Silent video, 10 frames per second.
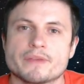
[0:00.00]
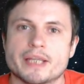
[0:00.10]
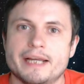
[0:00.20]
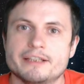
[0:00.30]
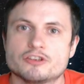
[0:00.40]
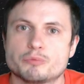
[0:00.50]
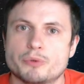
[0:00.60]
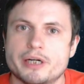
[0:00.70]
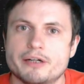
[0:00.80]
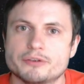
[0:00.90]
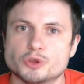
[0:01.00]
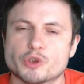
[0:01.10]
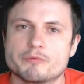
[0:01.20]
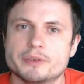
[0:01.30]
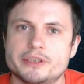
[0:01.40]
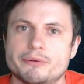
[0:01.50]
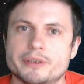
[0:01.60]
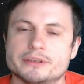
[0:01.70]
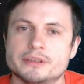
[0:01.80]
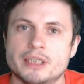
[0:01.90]
and spread out a lot of
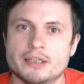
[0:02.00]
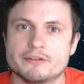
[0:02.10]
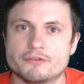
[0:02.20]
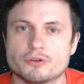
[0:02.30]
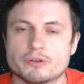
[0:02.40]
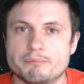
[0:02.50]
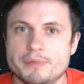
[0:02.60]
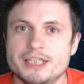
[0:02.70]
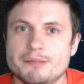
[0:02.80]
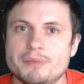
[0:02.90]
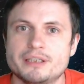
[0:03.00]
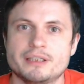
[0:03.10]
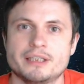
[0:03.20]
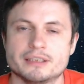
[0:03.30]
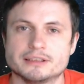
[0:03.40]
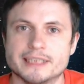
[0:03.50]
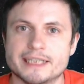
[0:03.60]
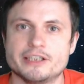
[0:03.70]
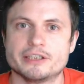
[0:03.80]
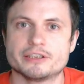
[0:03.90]
material for many, many
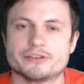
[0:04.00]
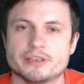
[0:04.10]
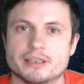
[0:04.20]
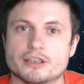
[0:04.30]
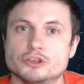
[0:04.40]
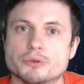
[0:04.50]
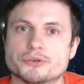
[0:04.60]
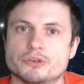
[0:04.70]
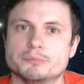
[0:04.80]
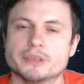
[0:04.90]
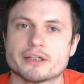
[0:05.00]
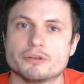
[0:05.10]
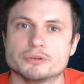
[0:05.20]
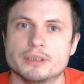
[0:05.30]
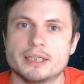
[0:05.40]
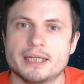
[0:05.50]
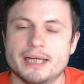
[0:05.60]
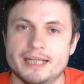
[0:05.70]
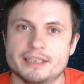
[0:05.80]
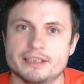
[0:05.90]
light years uh, close to the black hole.
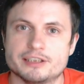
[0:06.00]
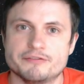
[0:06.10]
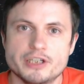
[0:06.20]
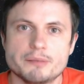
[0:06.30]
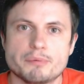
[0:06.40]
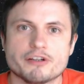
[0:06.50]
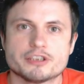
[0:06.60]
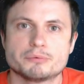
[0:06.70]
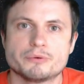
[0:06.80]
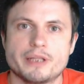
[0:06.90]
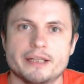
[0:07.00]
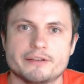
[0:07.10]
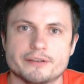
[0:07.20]
And it's very possible that,